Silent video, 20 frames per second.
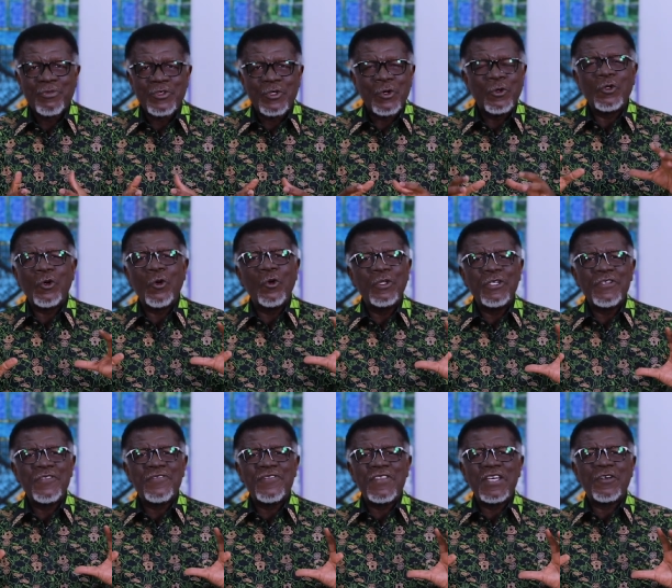don't
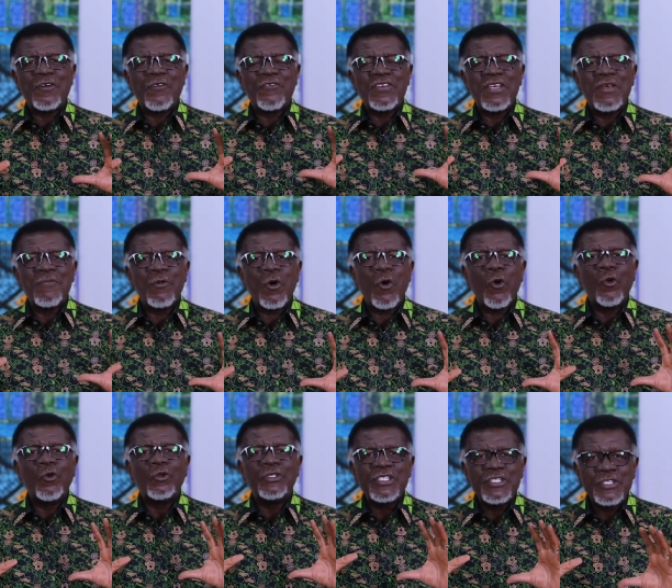only think of Him
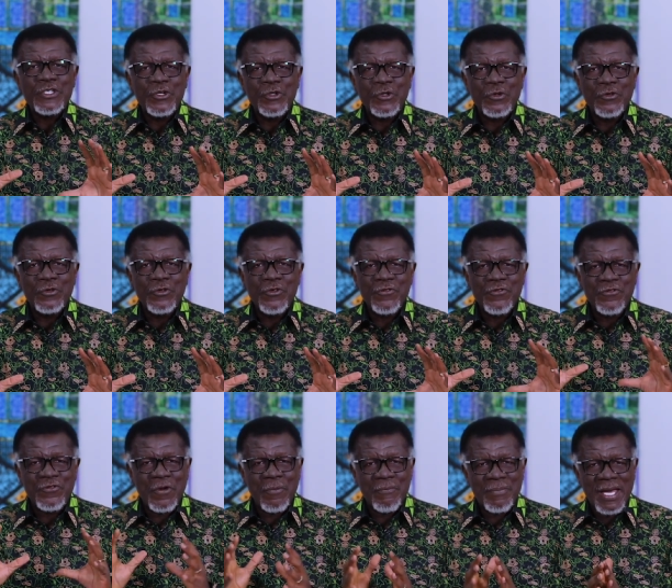holding you
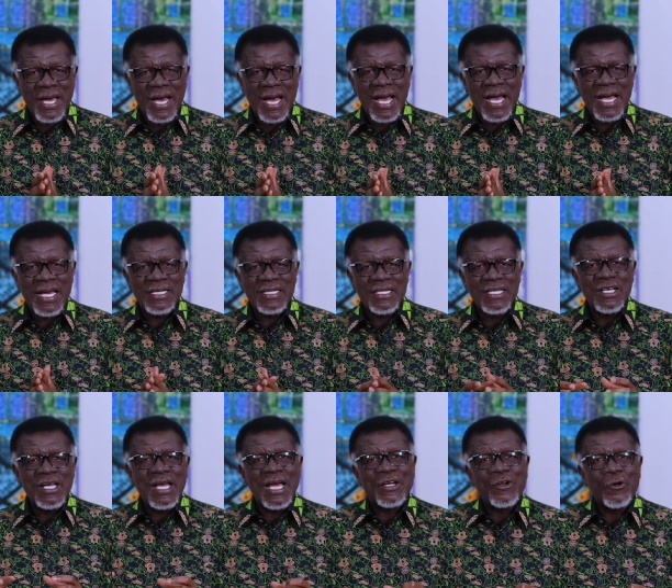from behind
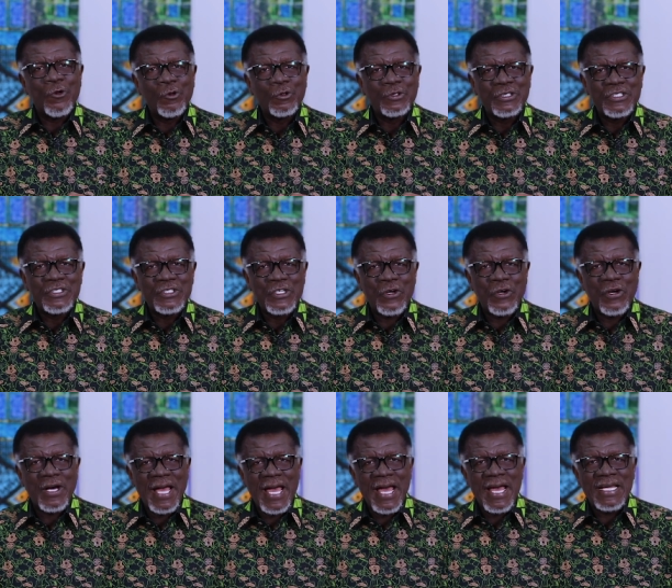and holding
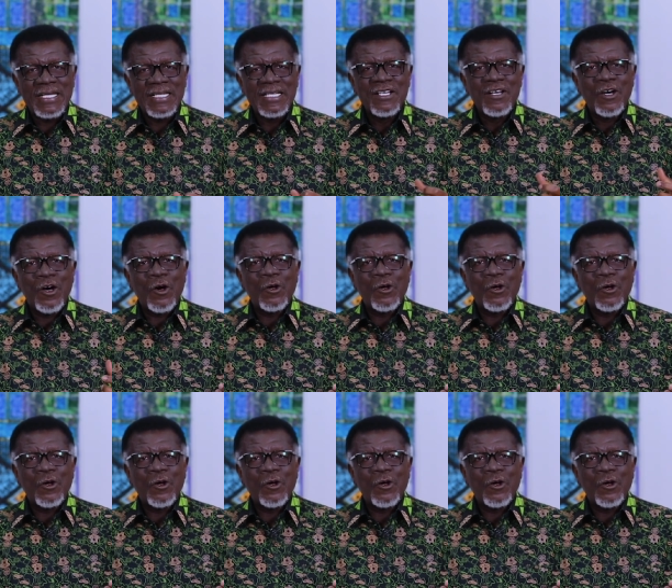your hand,